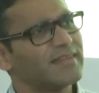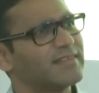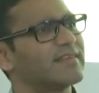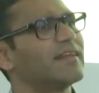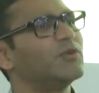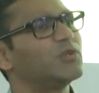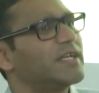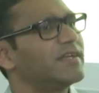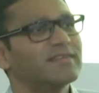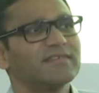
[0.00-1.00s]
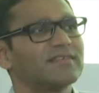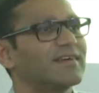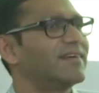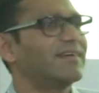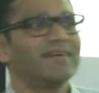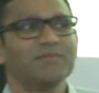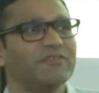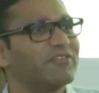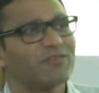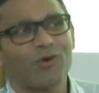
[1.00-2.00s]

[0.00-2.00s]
the solution is, I mean, we have